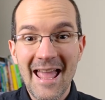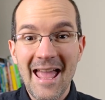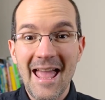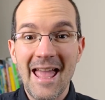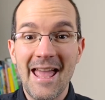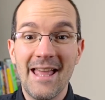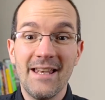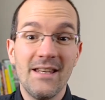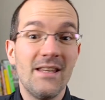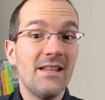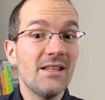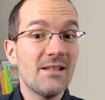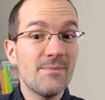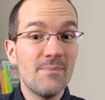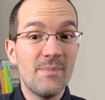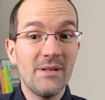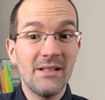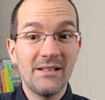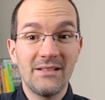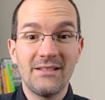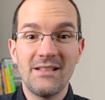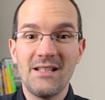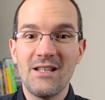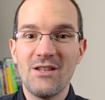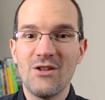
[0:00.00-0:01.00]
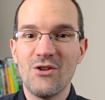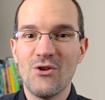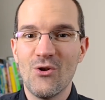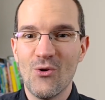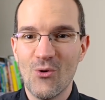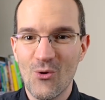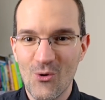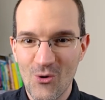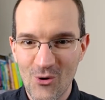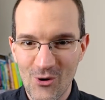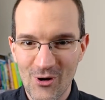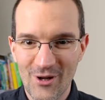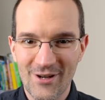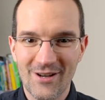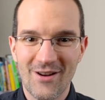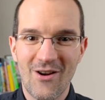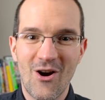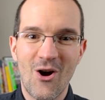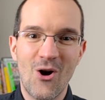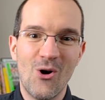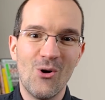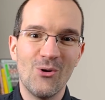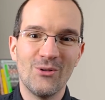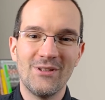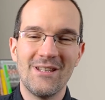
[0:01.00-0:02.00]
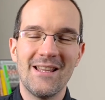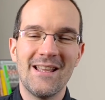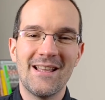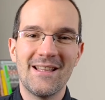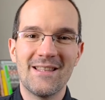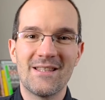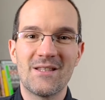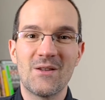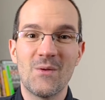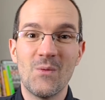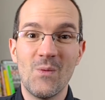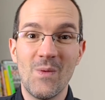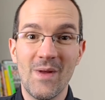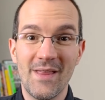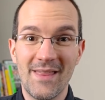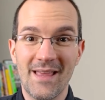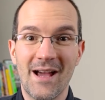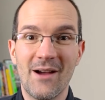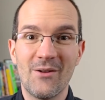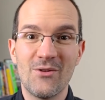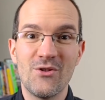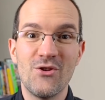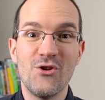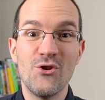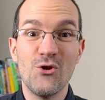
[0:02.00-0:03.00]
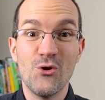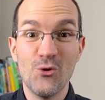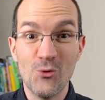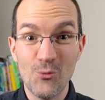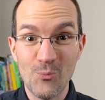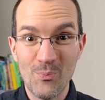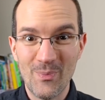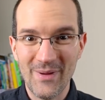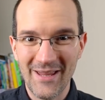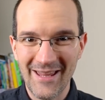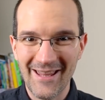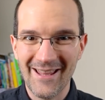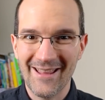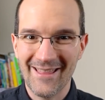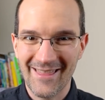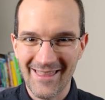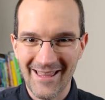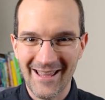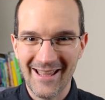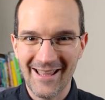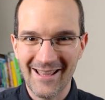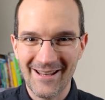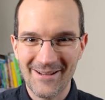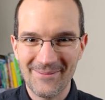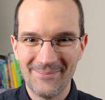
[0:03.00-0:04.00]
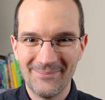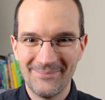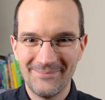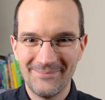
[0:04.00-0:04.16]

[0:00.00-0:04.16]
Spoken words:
and is building your audience without you being there.